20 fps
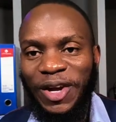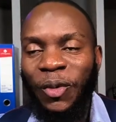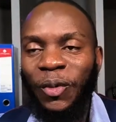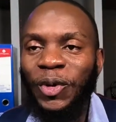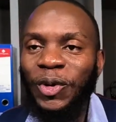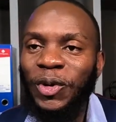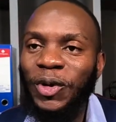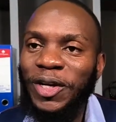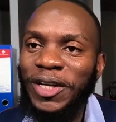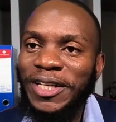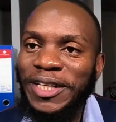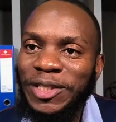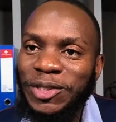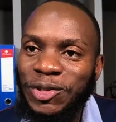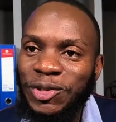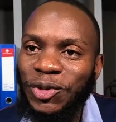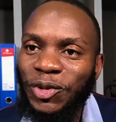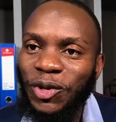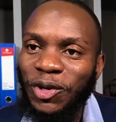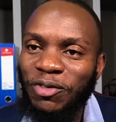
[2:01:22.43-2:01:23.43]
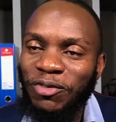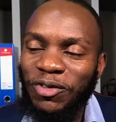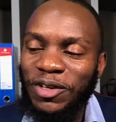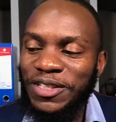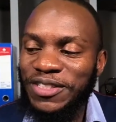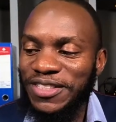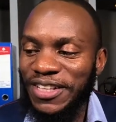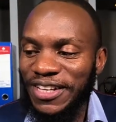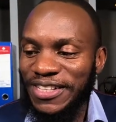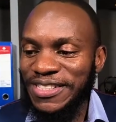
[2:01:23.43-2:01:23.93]
We don't need you to
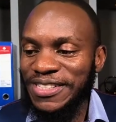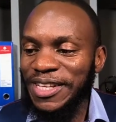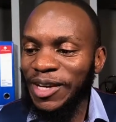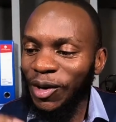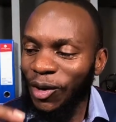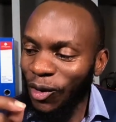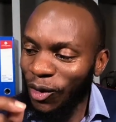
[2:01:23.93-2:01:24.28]
convince us. The